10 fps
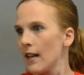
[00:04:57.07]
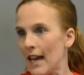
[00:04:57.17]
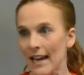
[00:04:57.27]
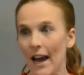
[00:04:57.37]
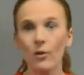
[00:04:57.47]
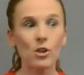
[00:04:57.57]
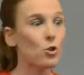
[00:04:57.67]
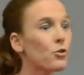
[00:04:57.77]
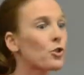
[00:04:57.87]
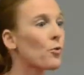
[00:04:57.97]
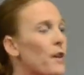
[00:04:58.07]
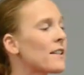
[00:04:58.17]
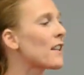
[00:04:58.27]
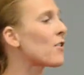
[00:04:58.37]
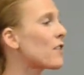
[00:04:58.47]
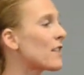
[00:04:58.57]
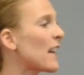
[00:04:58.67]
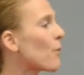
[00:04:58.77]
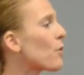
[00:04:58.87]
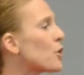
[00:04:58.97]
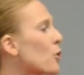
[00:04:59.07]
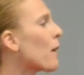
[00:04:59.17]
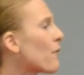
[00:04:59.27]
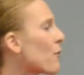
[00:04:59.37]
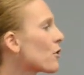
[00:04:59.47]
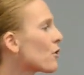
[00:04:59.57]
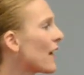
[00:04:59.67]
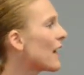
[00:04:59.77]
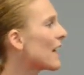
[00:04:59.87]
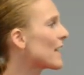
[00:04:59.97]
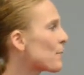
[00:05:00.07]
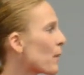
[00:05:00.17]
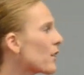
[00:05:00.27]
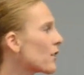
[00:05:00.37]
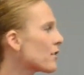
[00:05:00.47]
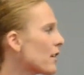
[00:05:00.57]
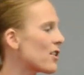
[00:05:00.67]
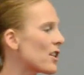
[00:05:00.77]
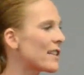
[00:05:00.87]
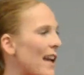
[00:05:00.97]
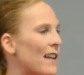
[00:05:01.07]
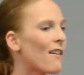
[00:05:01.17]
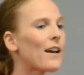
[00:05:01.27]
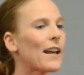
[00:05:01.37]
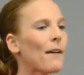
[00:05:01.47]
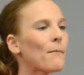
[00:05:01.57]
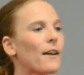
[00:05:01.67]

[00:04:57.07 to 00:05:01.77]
And now it's your choice, either to stand with a 2x4 in your hand and get splinters and just say, no, I can't